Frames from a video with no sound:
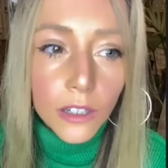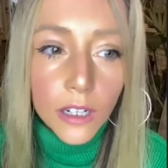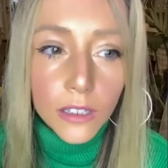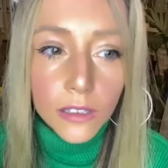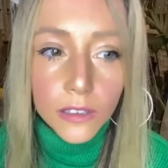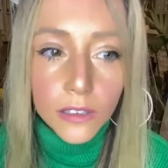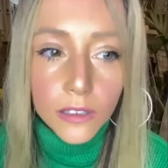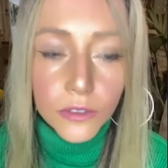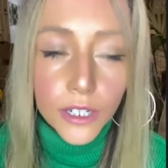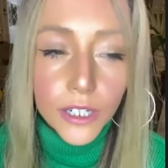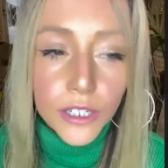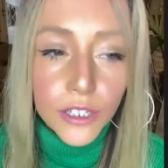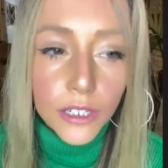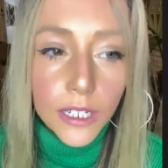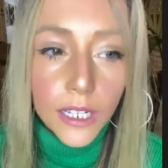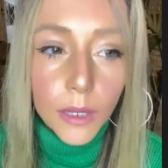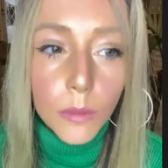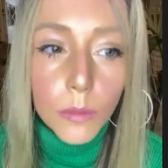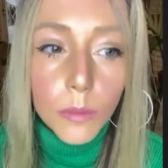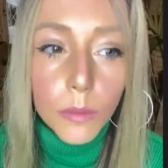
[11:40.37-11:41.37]
concentration
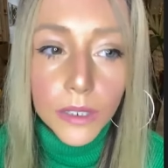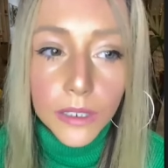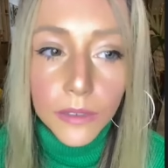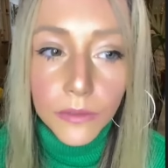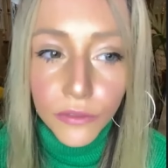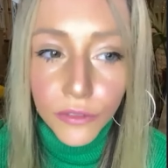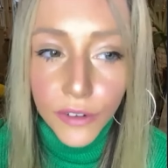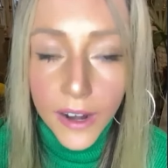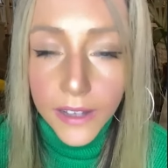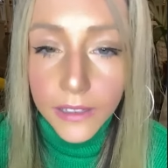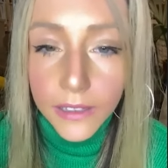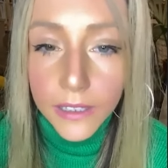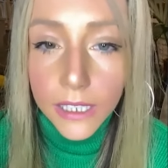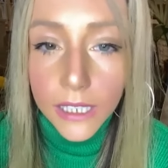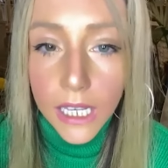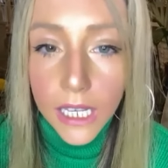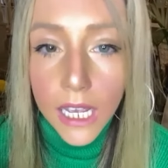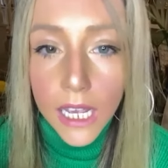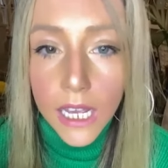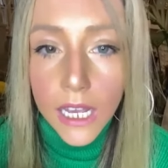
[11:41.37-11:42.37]
camp in France,